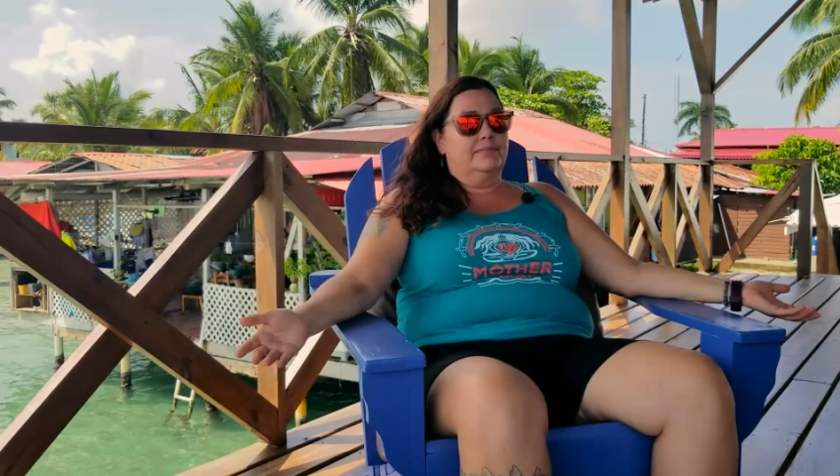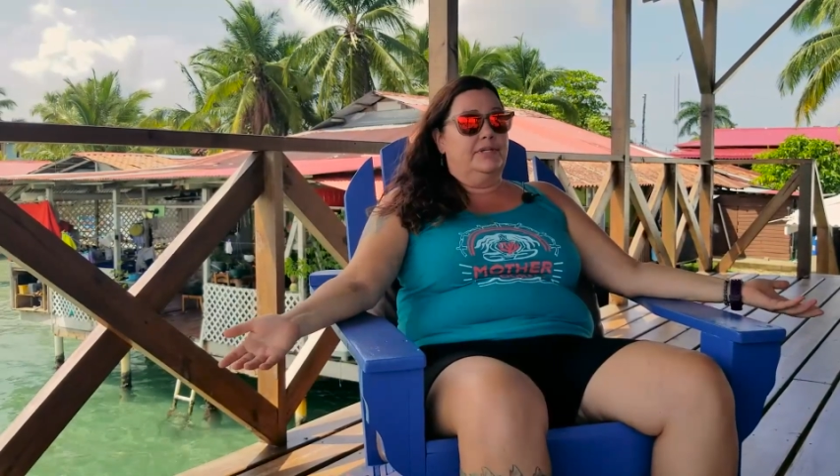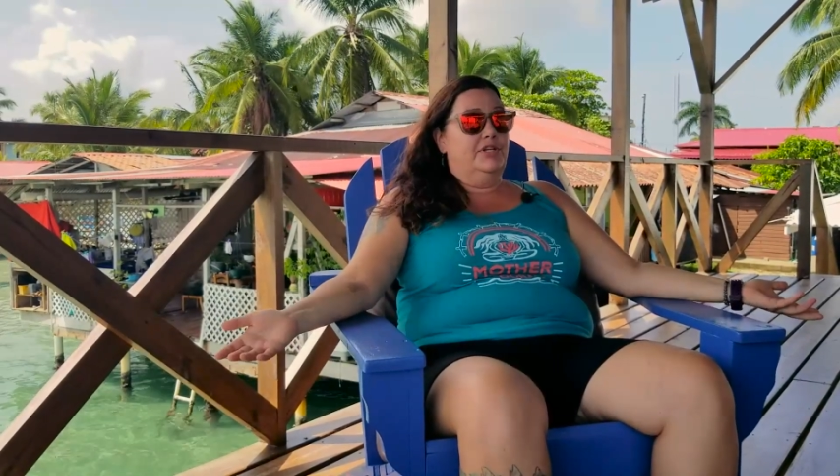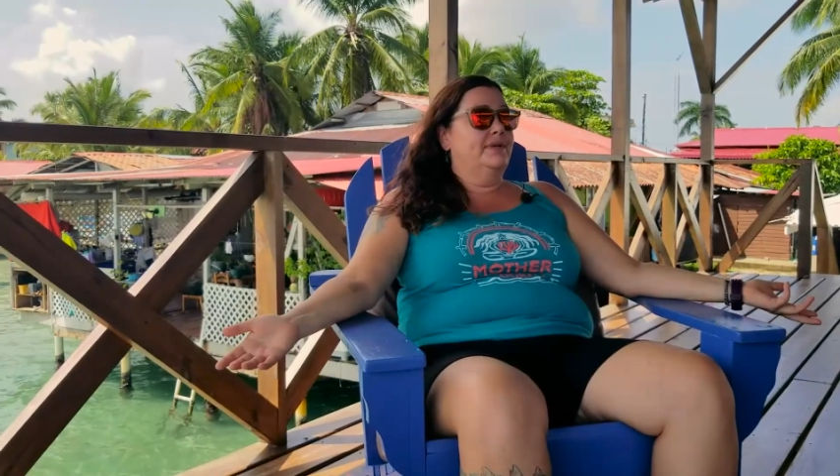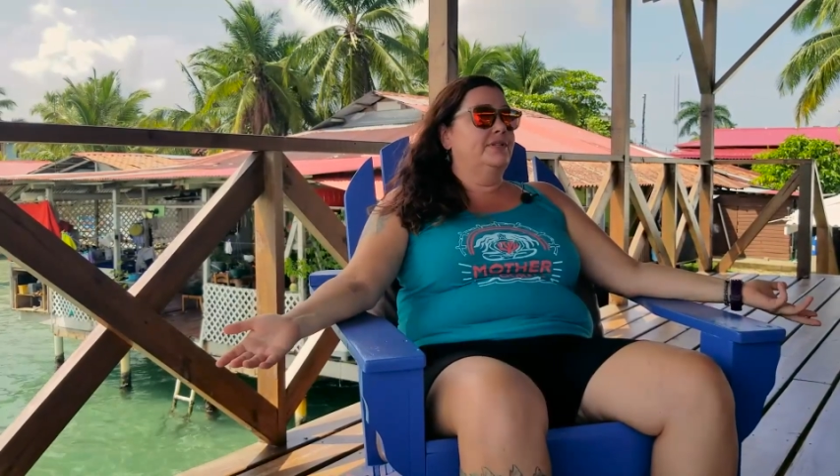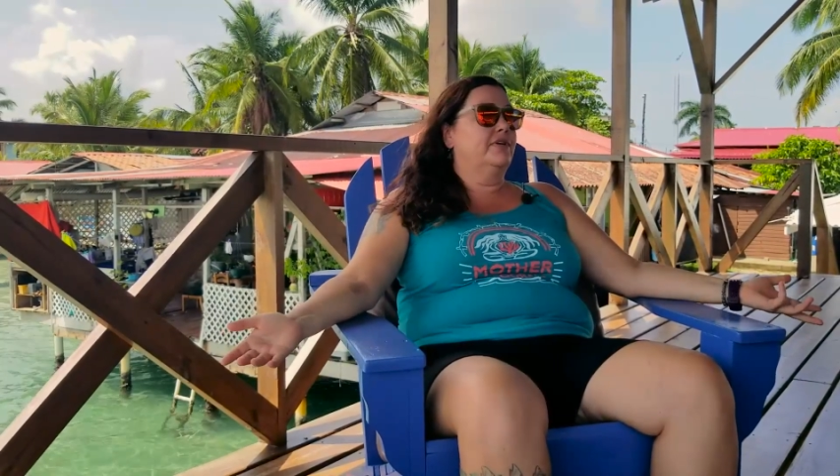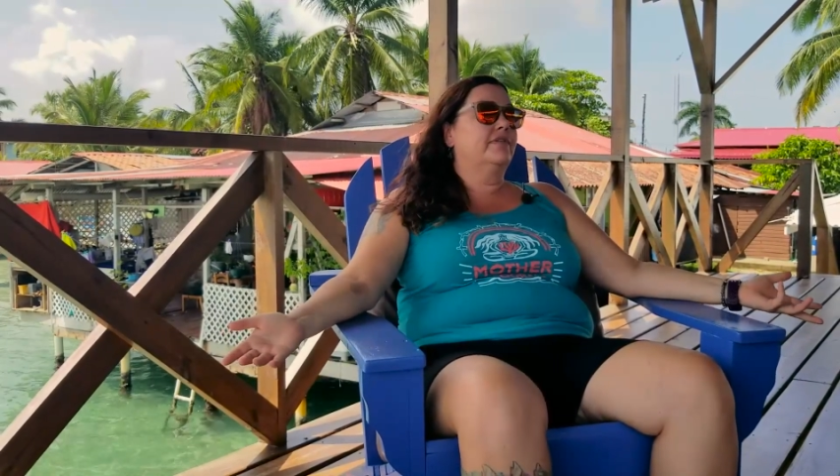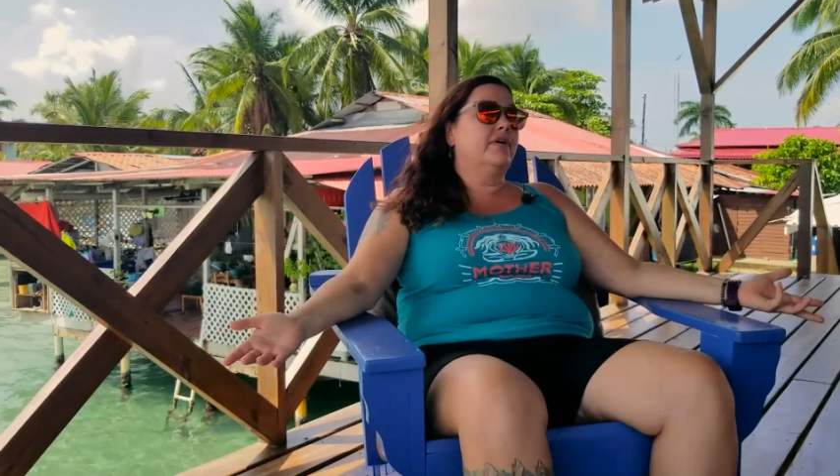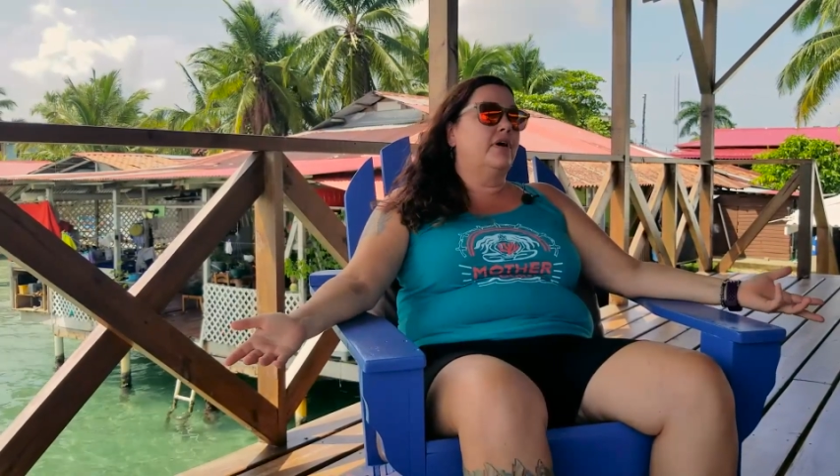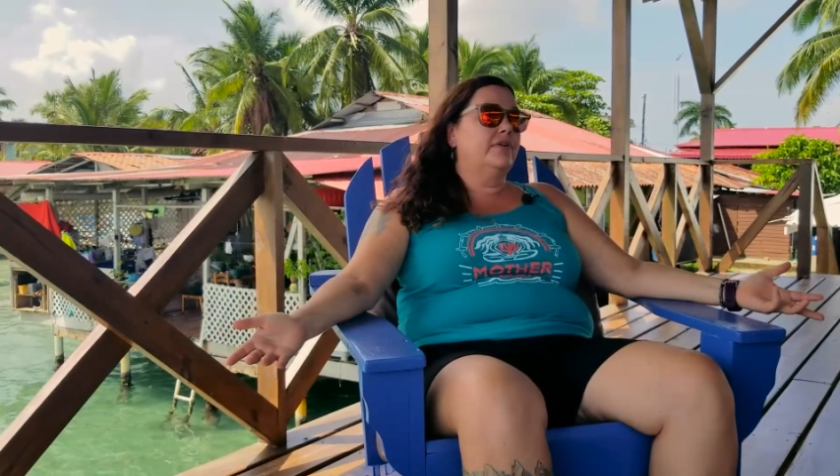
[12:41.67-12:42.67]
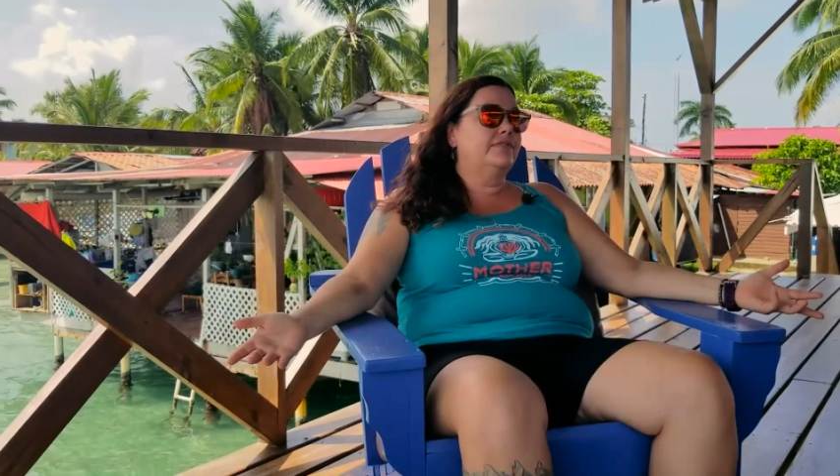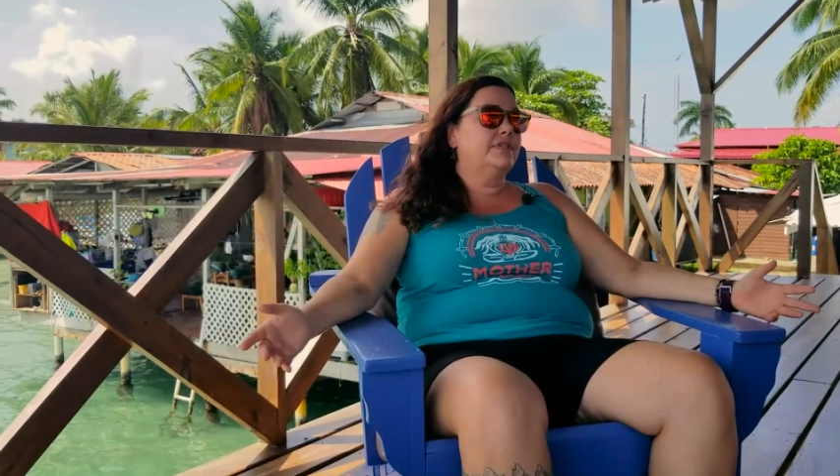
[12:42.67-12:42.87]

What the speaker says: humans are involved.